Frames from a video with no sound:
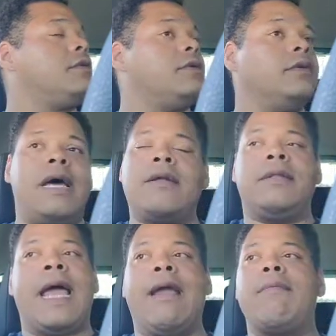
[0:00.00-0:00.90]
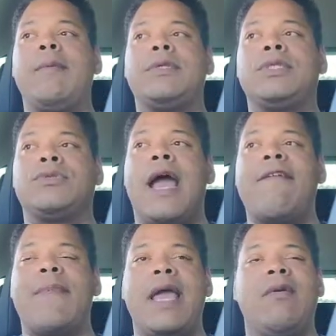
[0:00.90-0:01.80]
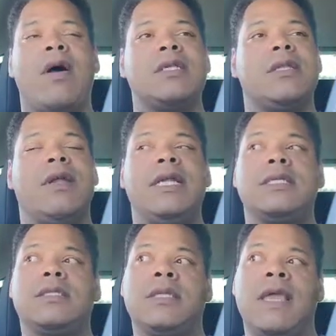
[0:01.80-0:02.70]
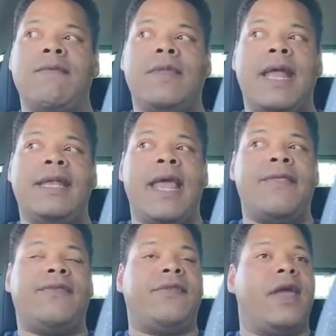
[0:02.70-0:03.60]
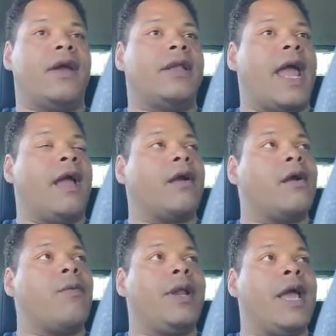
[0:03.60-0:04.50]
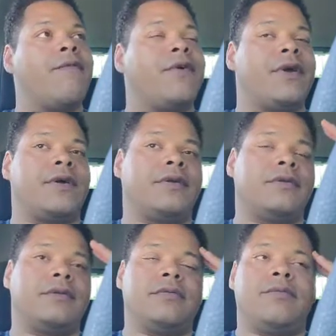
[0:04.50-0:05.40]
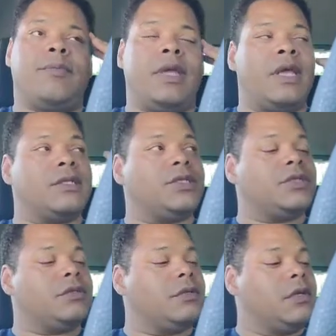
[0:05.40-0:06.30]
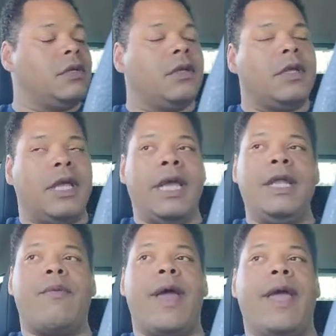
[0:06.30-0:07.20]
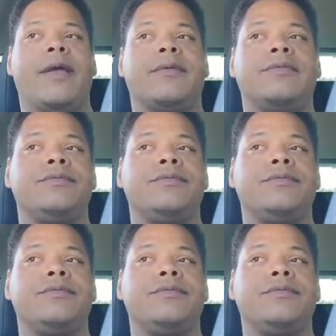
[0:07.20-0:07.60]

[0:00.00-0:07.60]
Ooh, I don't like when people just drive by you all slow and they just give you that death stare, like, girl, whatever, bitch. Anyway,